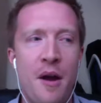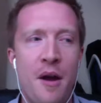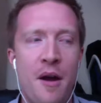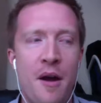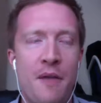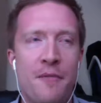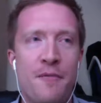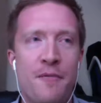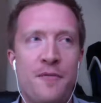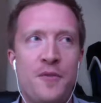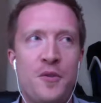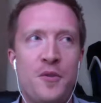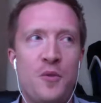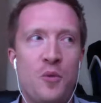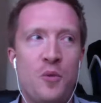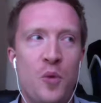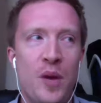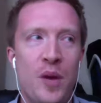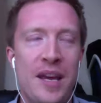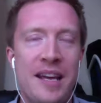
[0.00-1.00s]
a few
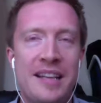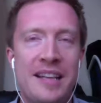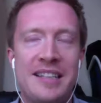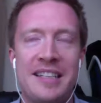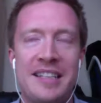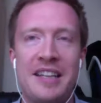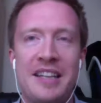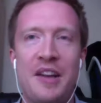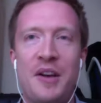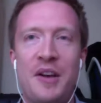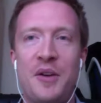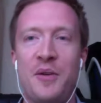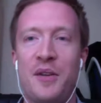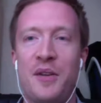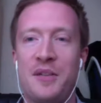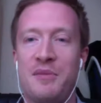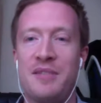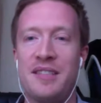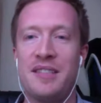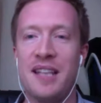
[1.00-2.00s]
weeks. And
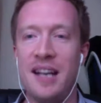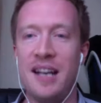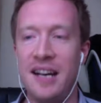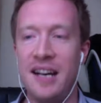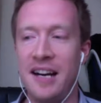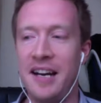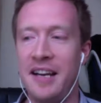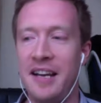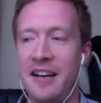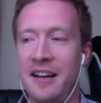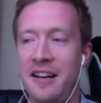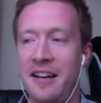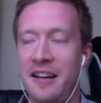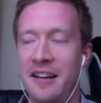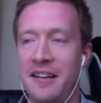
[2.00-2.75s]
likewise with Thai,